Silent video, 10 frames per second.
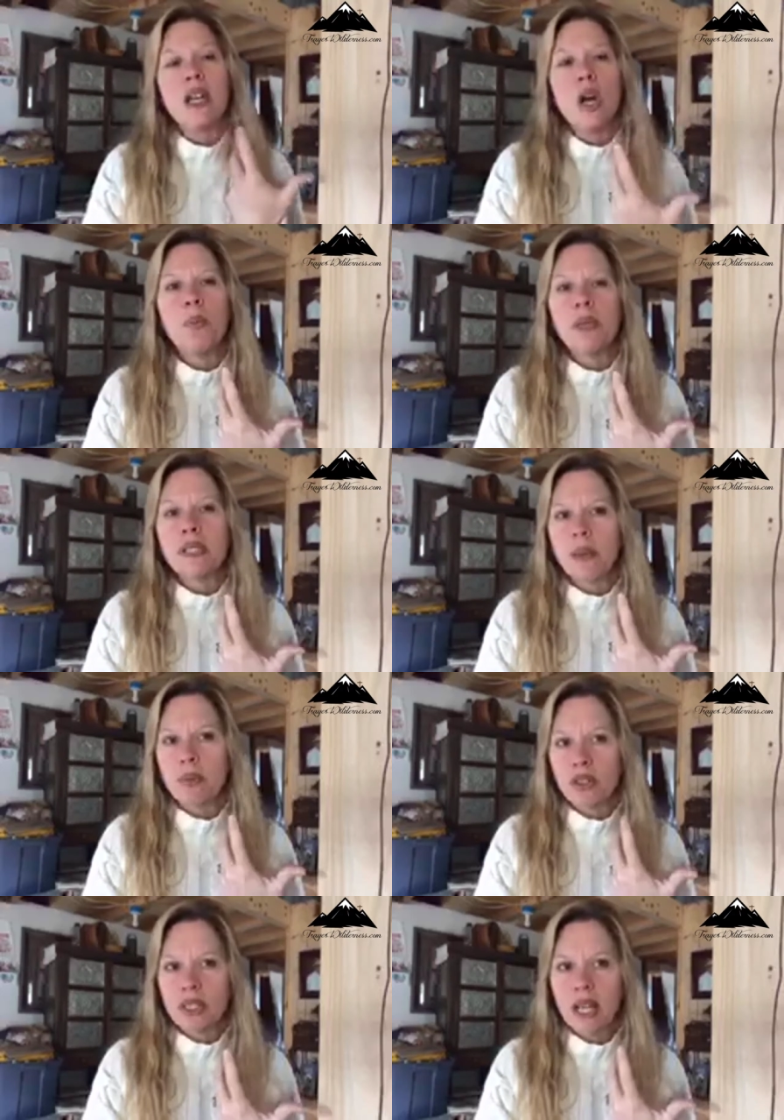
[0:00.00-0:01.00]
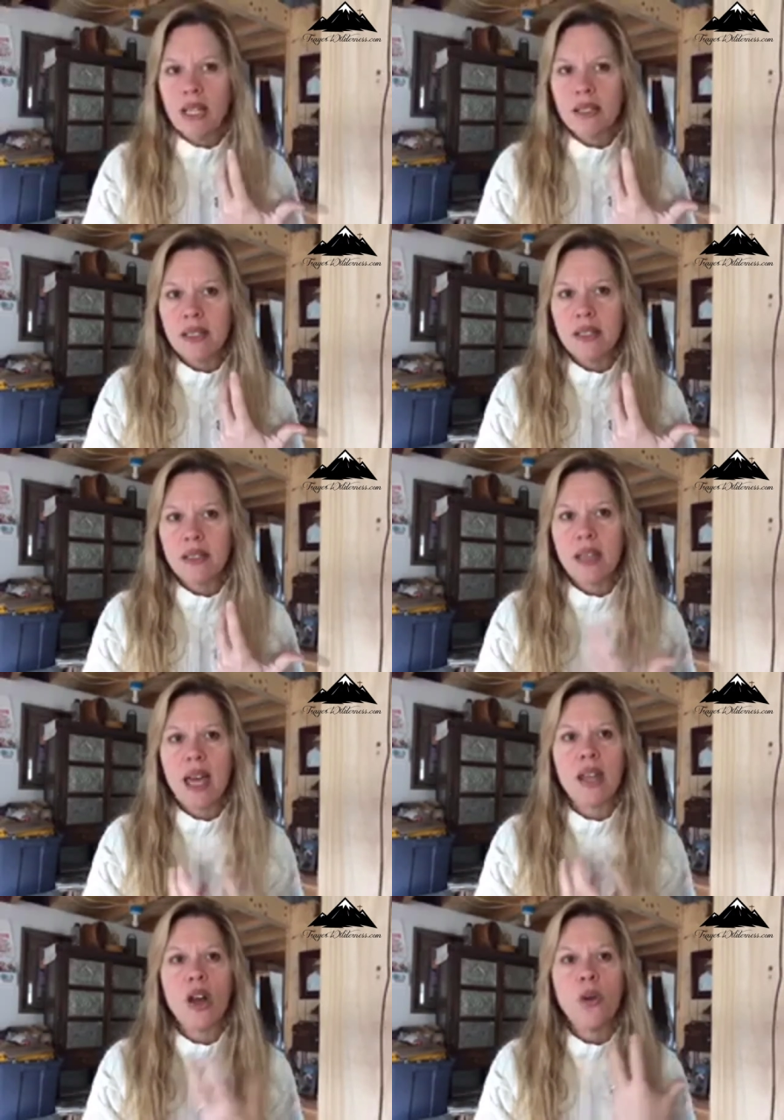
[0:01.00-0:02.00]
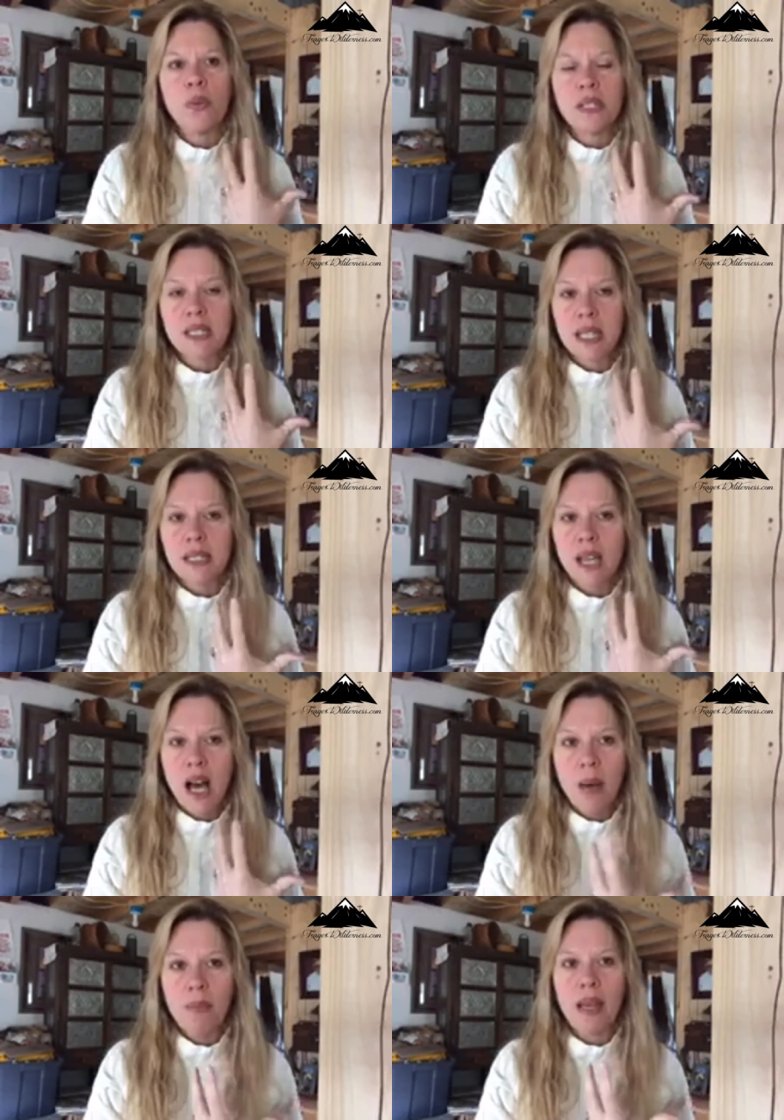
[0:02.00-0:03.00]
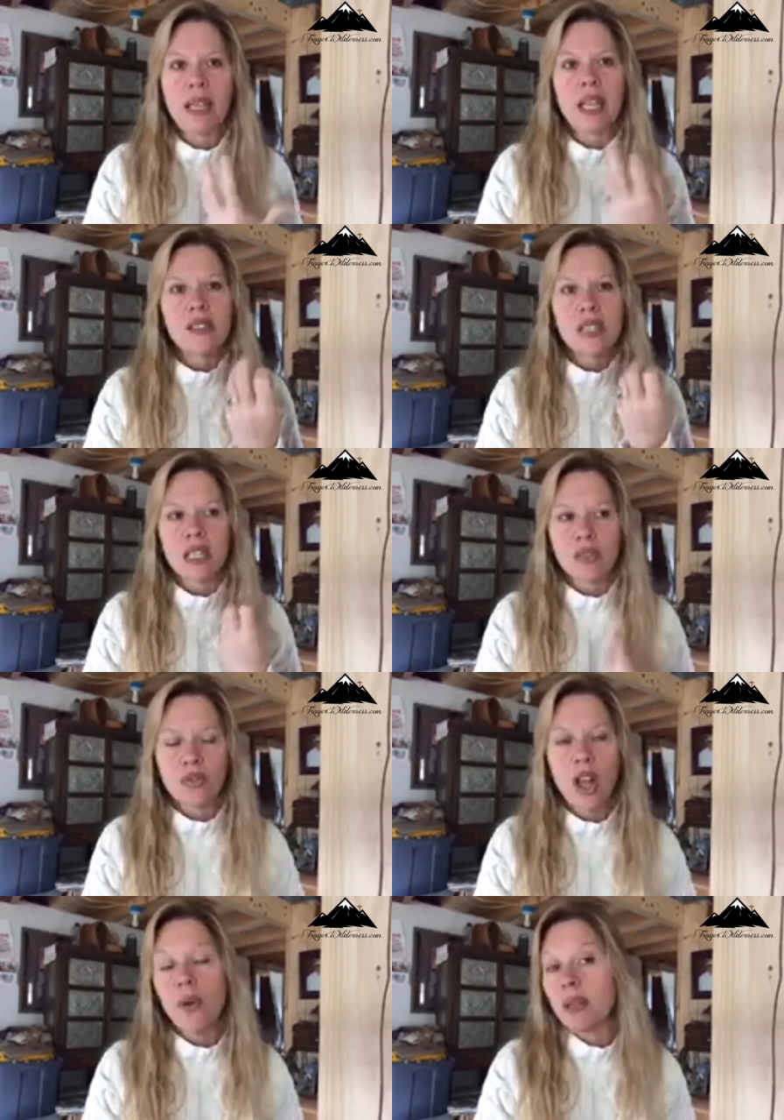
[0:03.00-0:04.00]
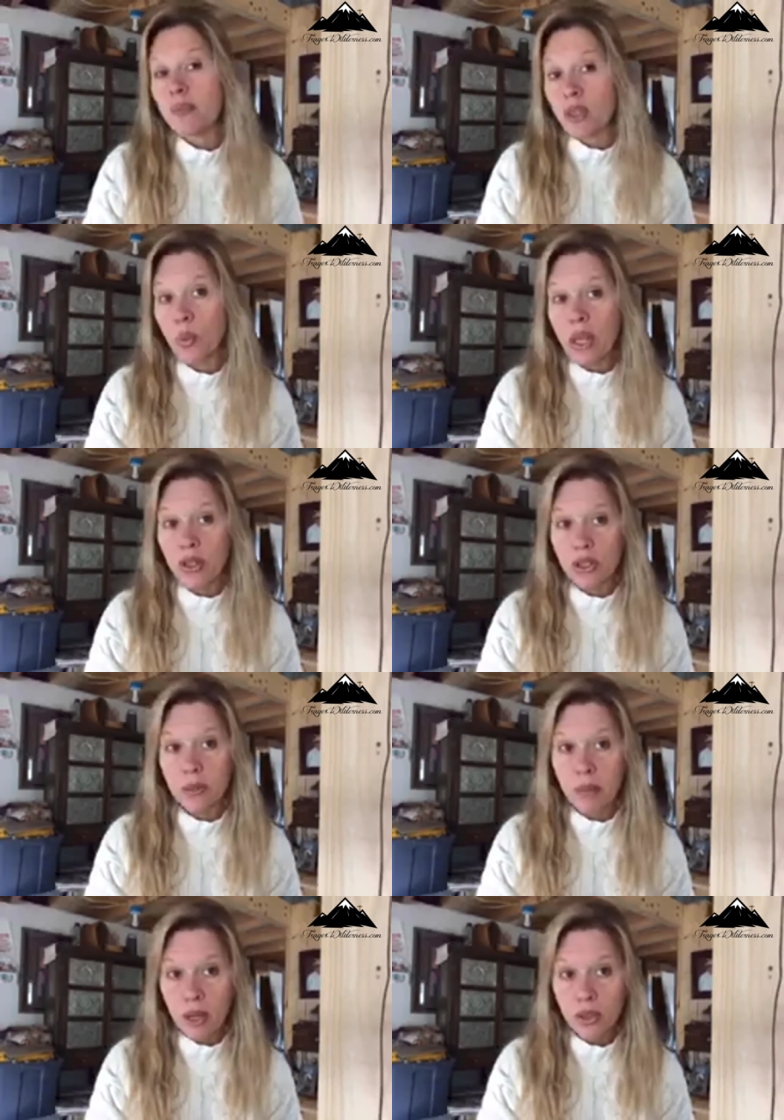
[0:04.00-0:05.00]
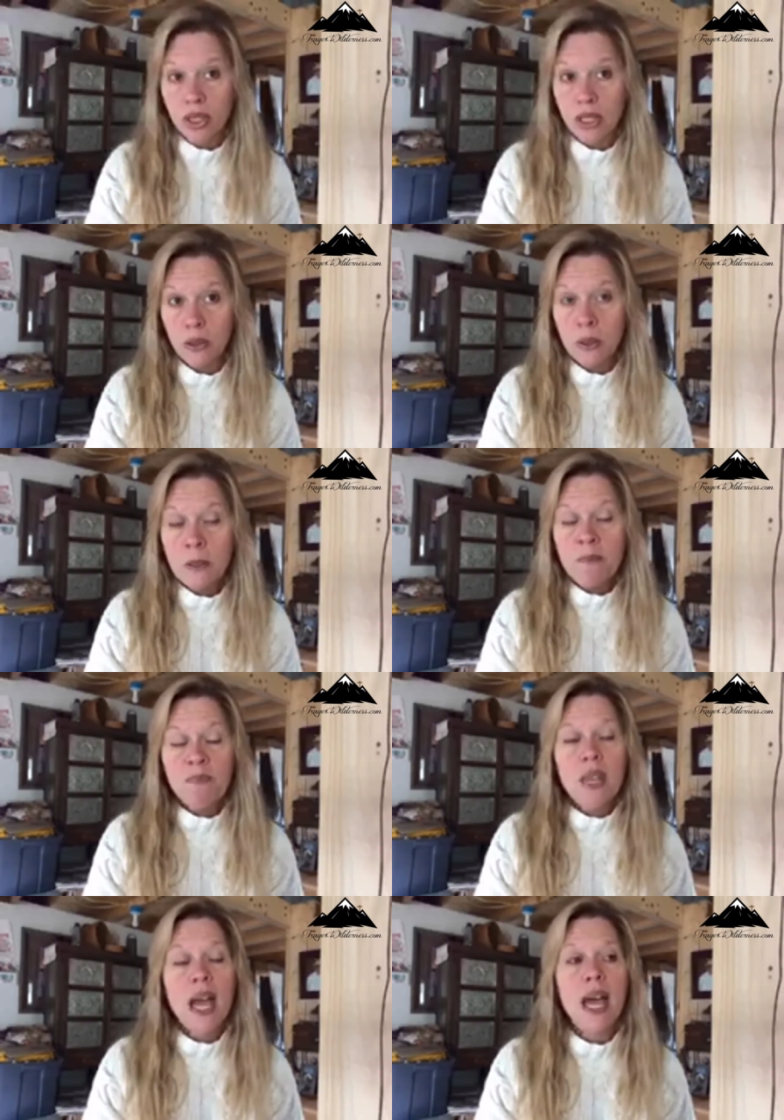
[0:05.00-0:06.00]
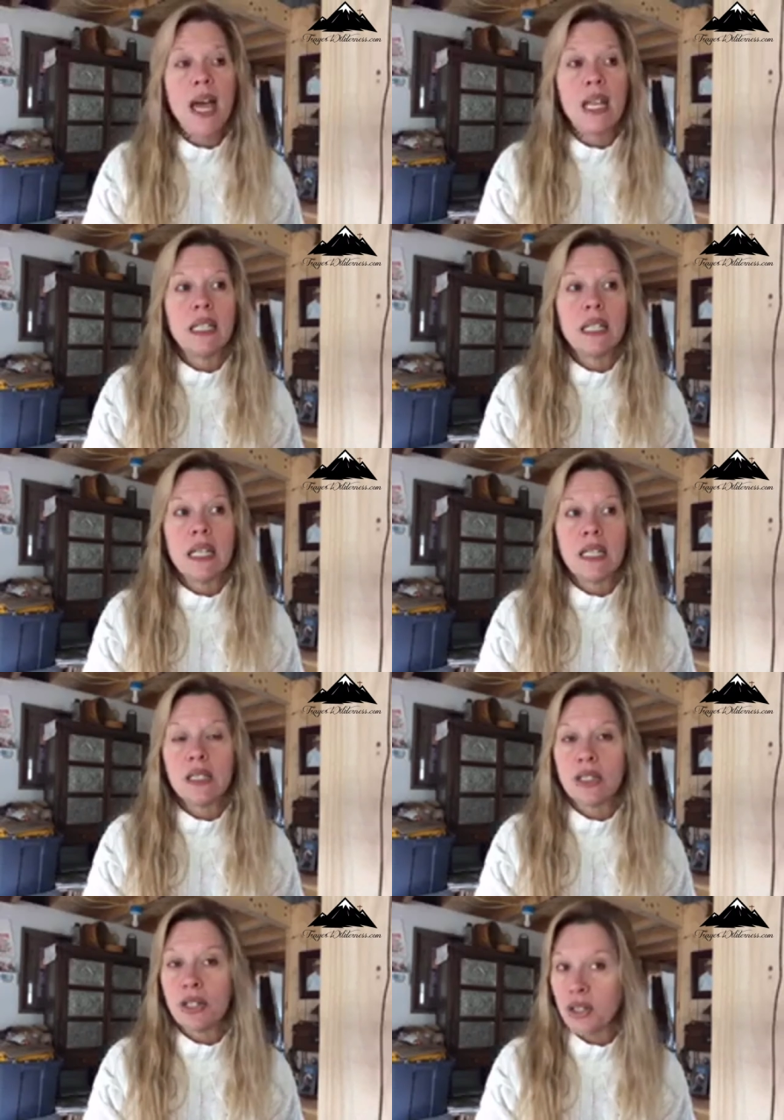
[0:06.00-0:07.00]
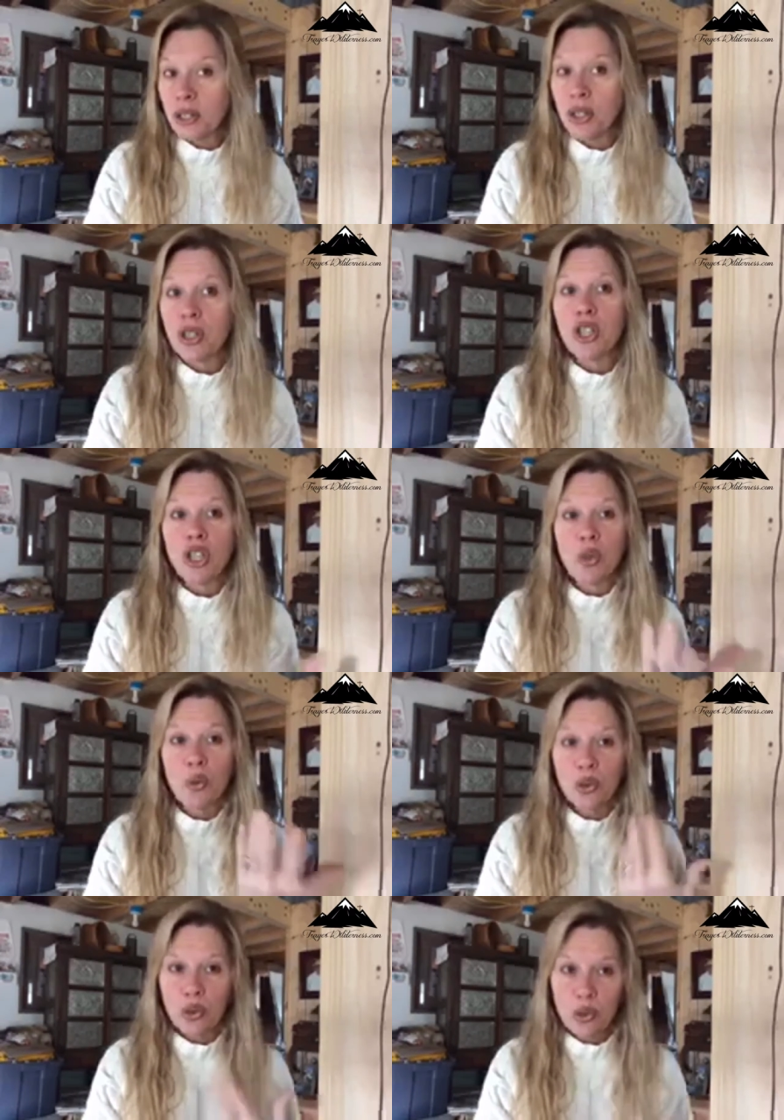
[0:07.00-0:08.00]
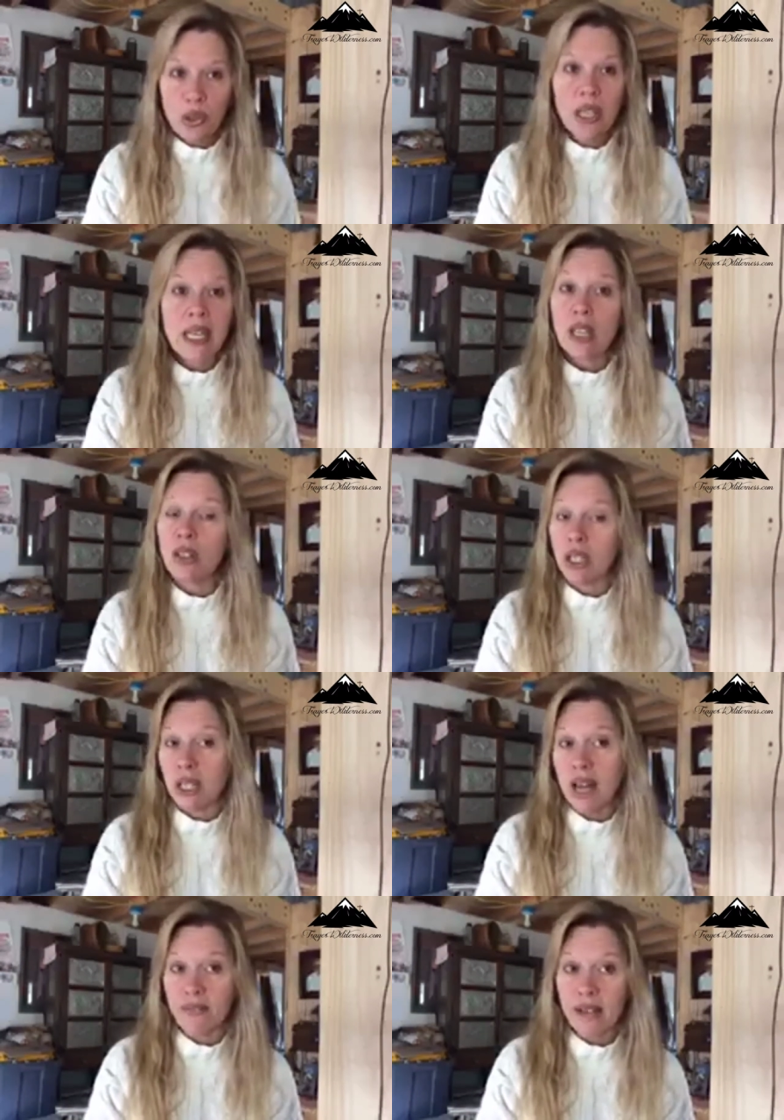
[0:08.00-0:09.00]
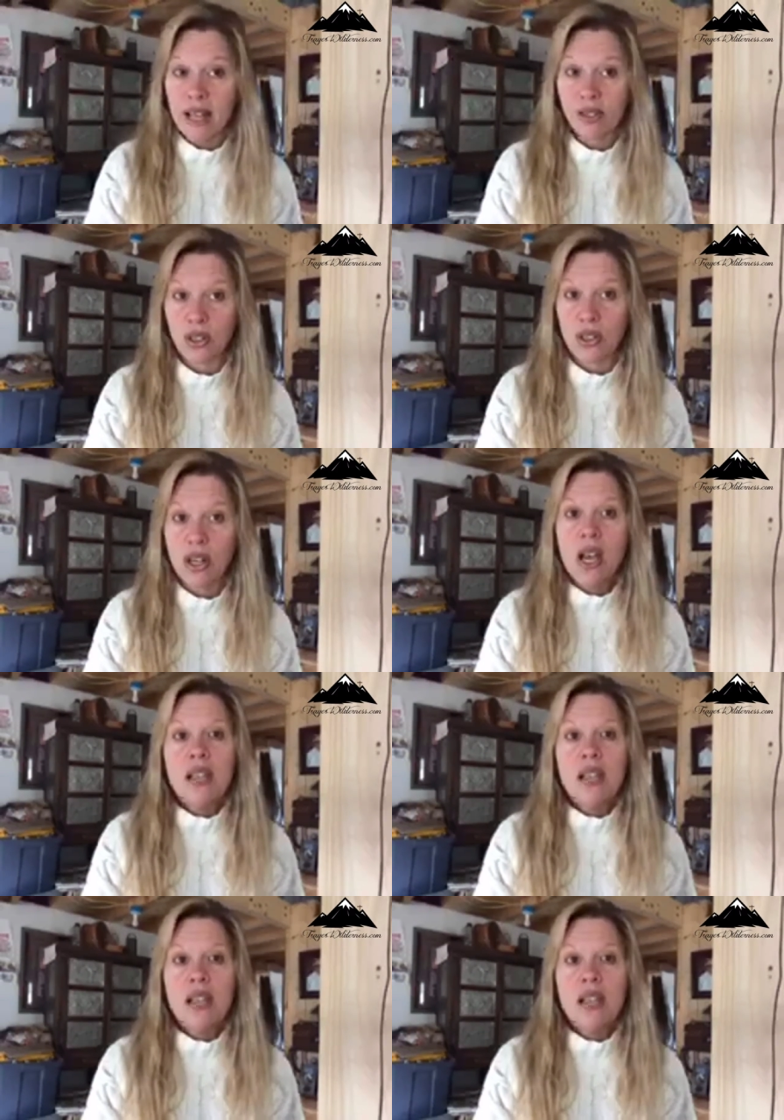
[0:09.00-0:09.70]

it opens up your sinuses and opens things up and gets things flowing the way they're supposed to and in turn you will heal a lot faster.